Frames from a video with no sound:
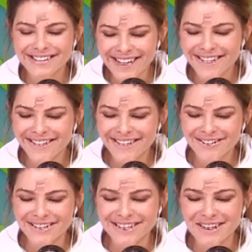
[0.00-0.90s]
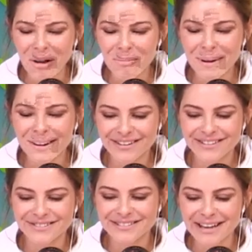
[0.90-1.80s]
Together. When you know
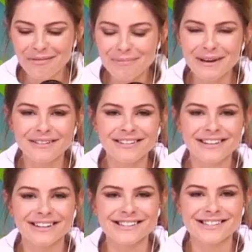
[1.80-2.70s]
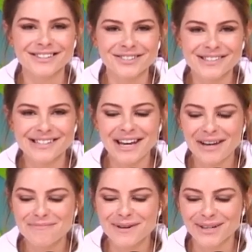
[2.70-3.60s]
better, you get better. It is
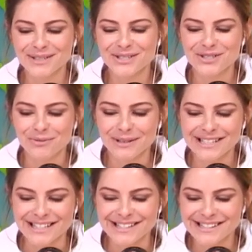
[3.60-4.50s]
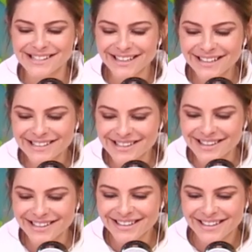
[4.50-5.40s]
Thursday, March 26th.
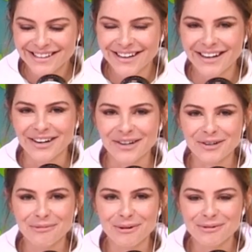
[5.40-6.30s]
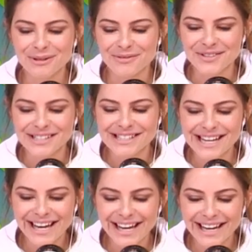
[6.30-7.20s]
Our quote of the
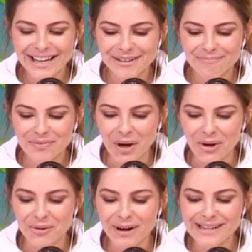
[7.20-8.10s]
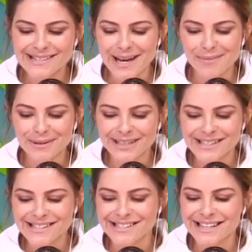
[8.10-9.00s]
day Our greatest
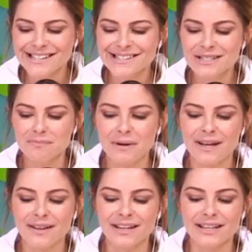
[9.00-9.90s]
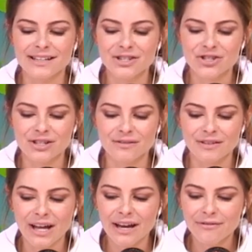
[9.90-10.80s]
happiness doesn't depend on the condition
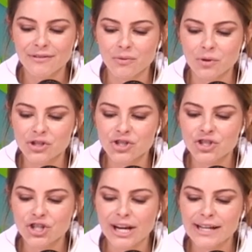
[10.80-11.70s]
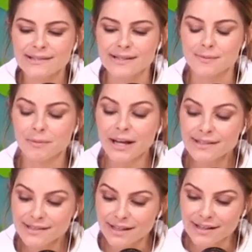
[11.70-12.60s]
of life in which chance has
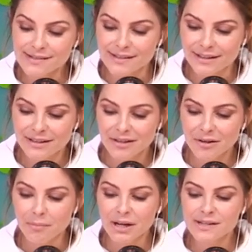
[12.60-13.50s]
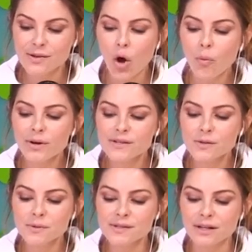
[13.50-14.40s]
placed us but is
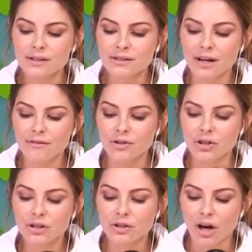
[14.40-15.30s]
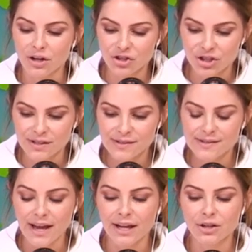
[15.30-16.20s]
always the result of good
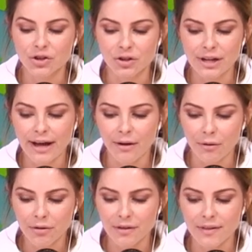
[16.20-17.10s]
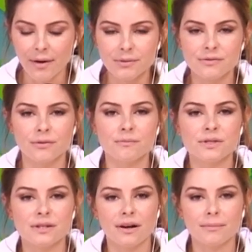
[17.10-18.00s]
conscience and good health. And that was
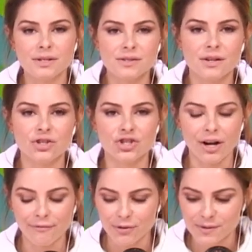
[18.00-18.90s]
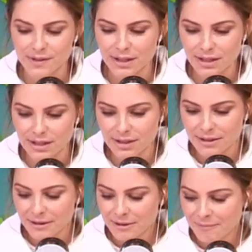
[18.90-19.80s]
from Thomas Jefferson.
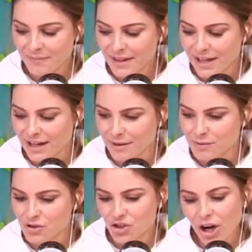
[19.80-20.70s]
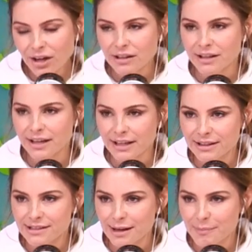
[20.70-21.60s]
And I was chuckling
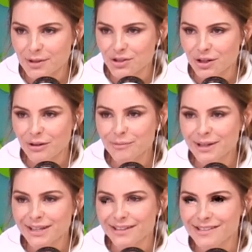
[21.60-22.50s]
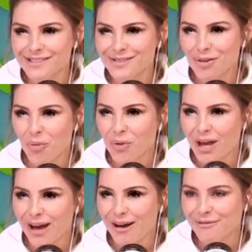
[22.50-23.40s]
at the top of the show because
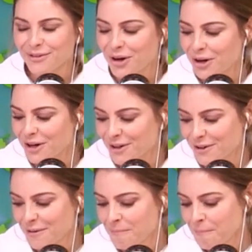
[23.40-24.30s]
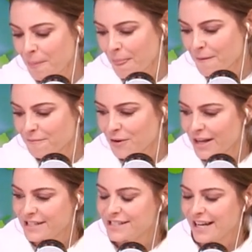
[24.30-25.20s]
we have our
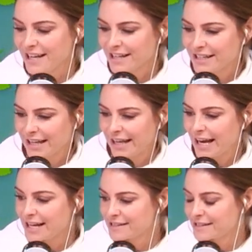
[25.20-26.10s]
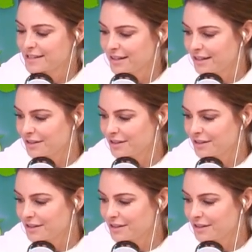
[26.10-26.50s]
friend and guest